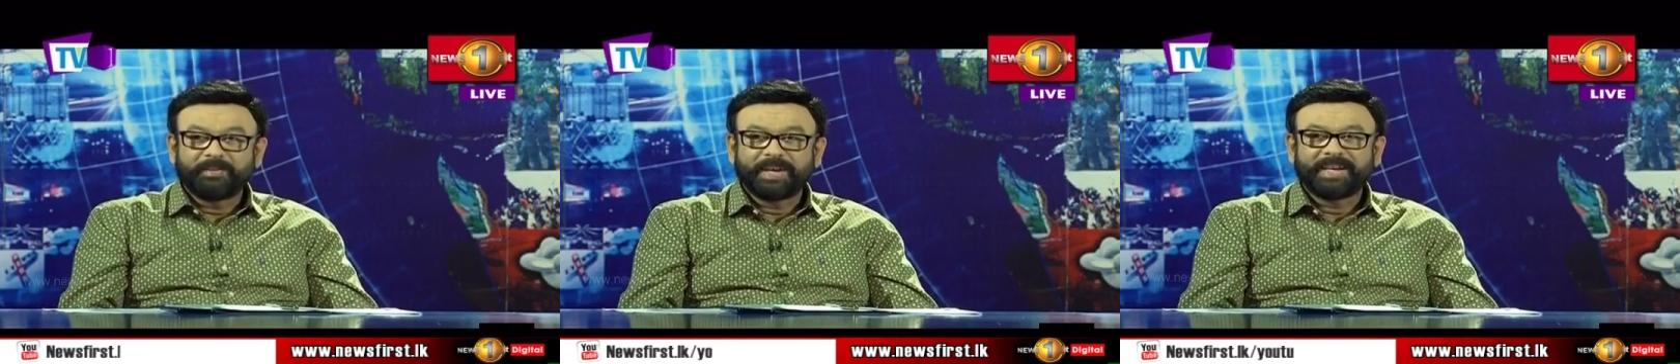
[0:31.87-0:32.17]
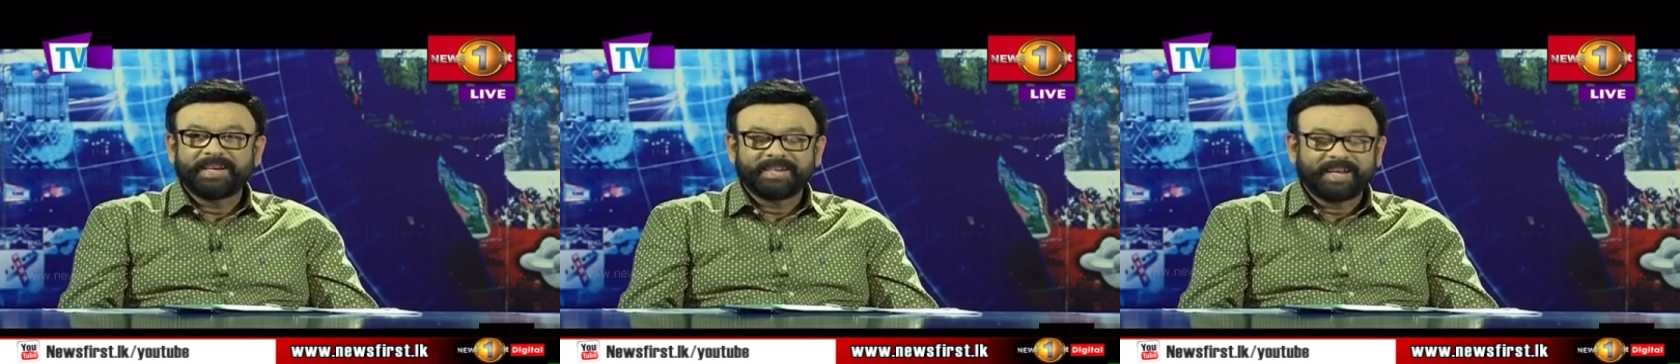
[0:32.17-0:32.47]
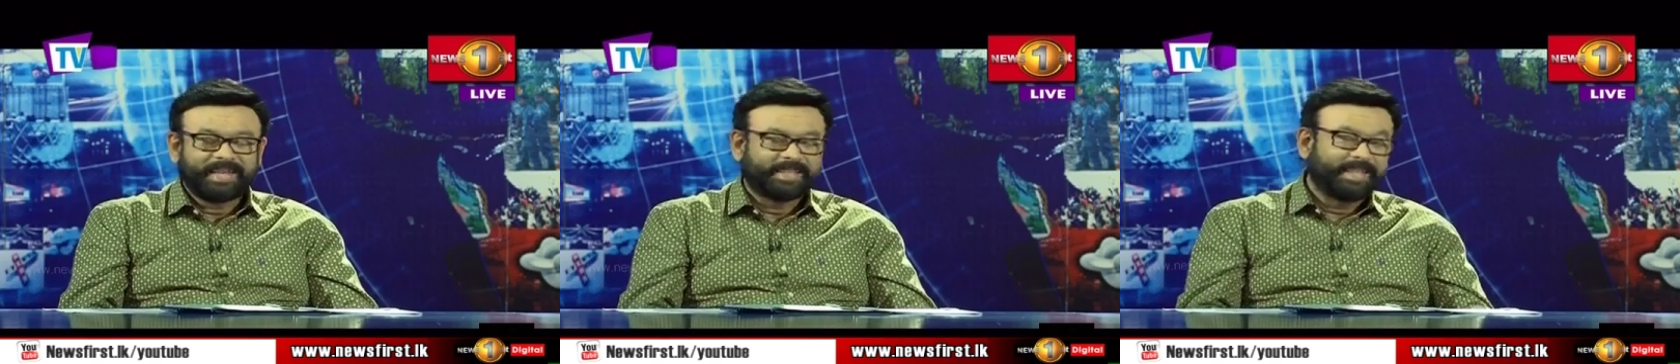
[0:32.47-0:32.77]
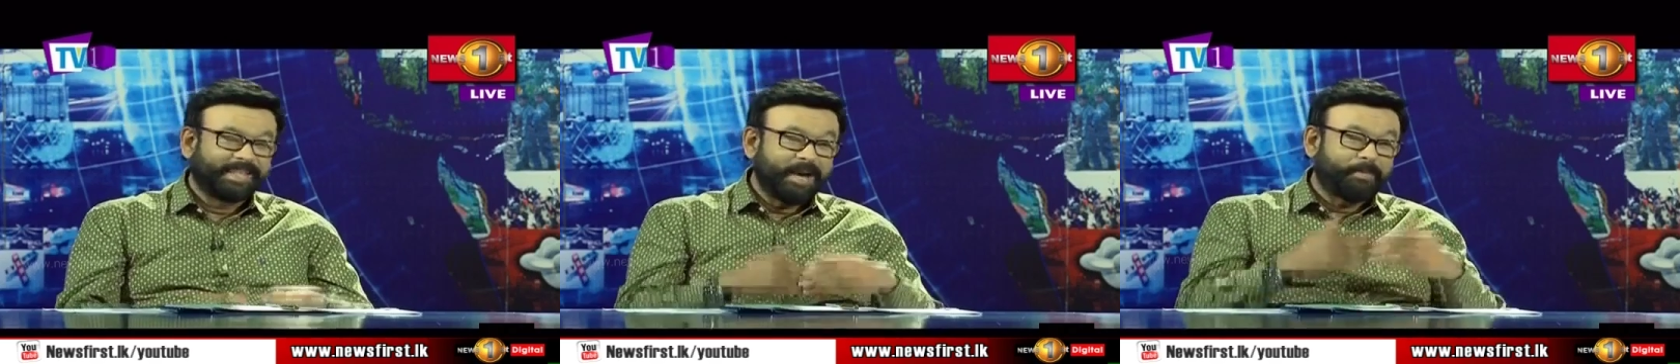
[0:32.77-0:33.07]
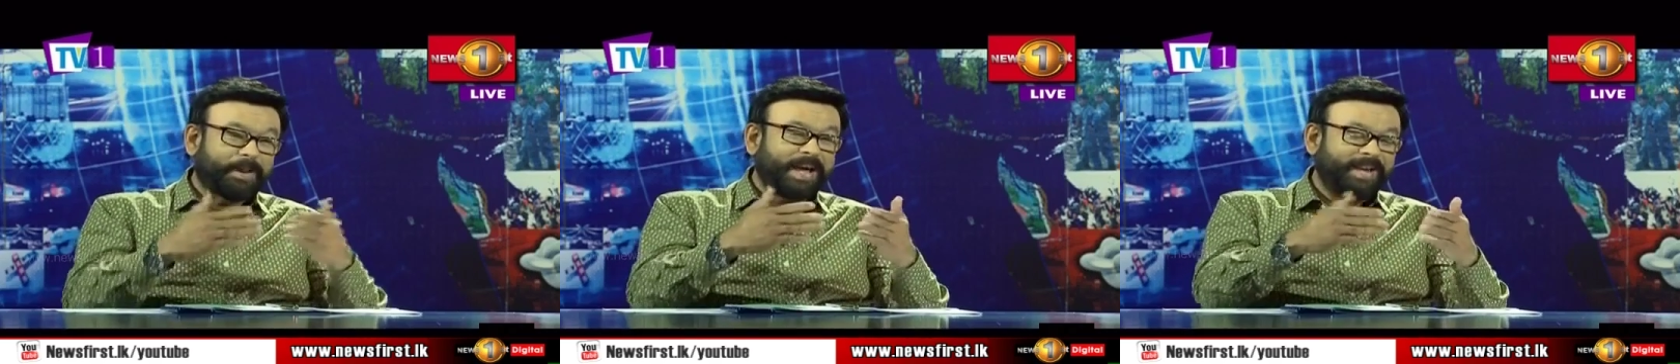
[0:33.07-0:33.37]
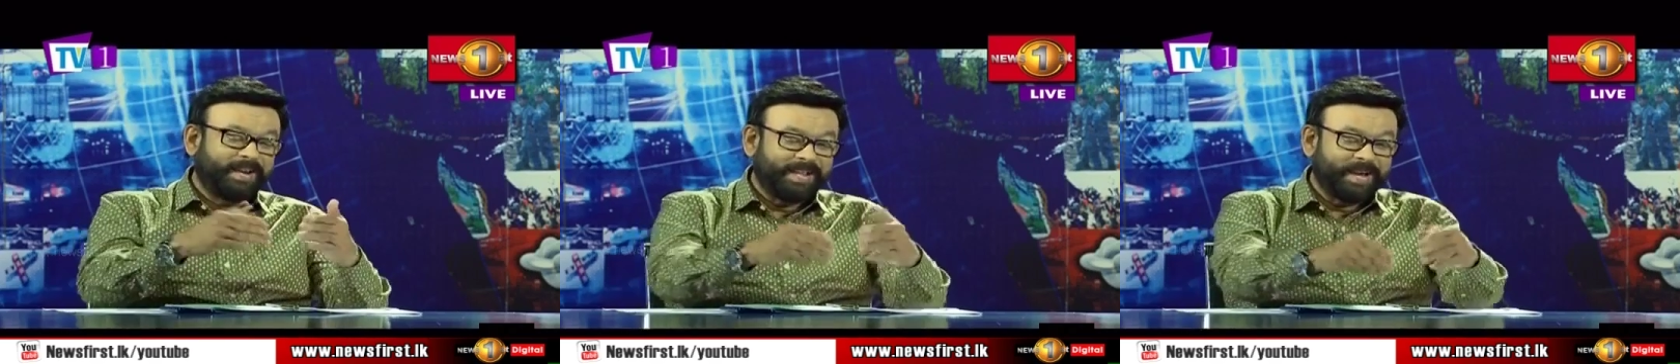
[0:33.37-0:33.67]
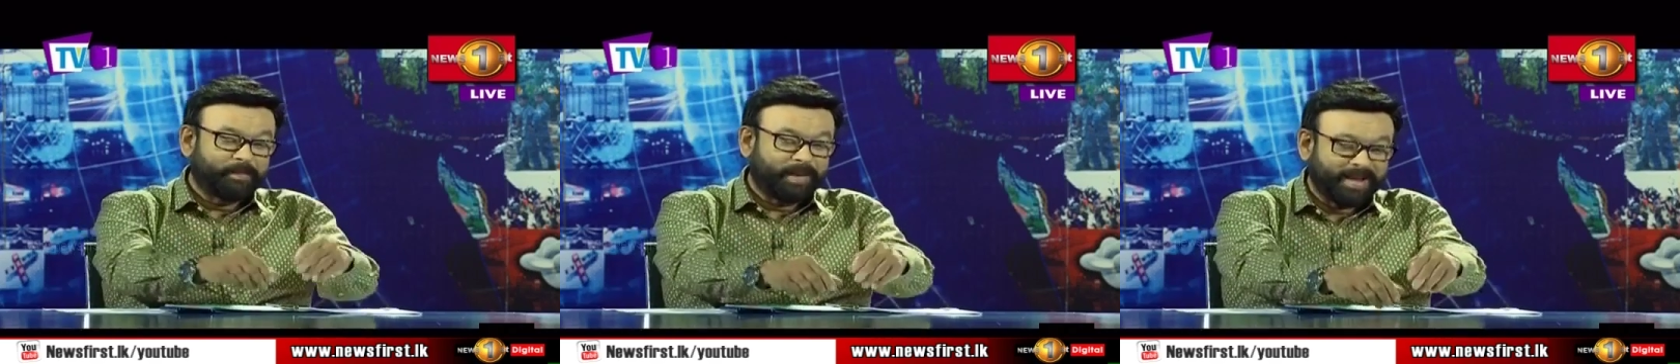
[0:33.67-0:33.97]
And I think in their
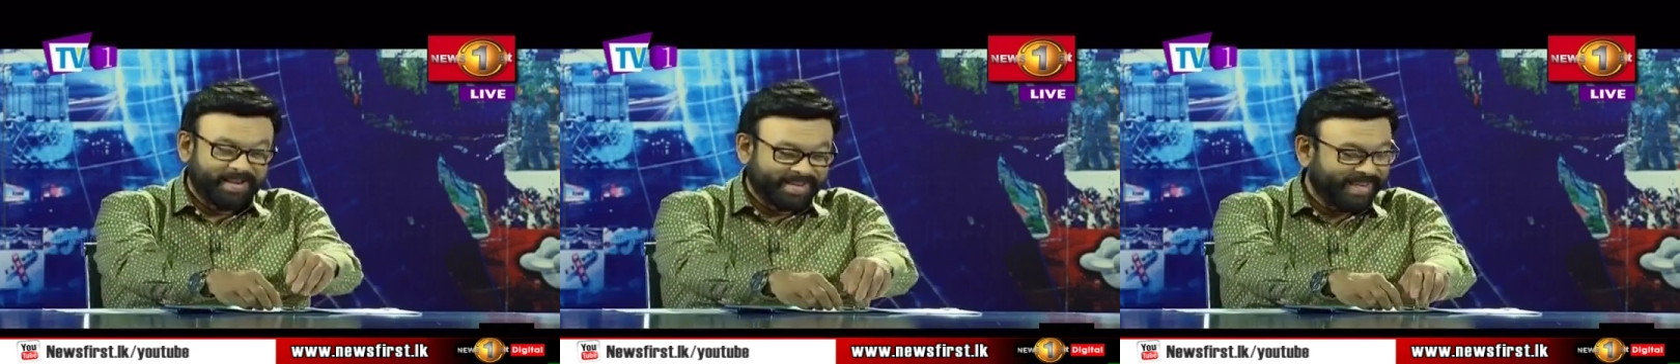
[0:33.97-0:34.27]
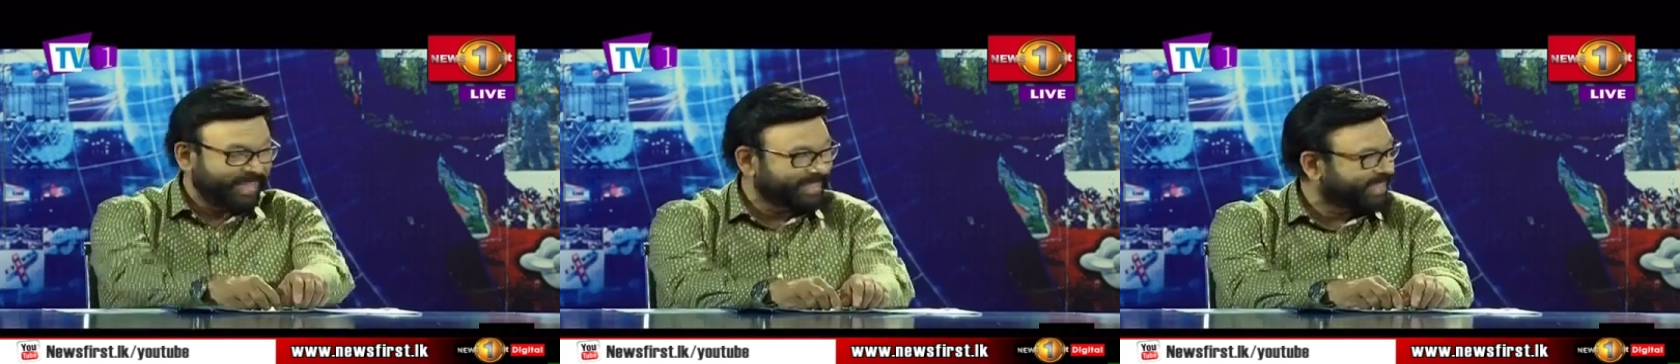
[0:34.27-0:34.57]
priority list,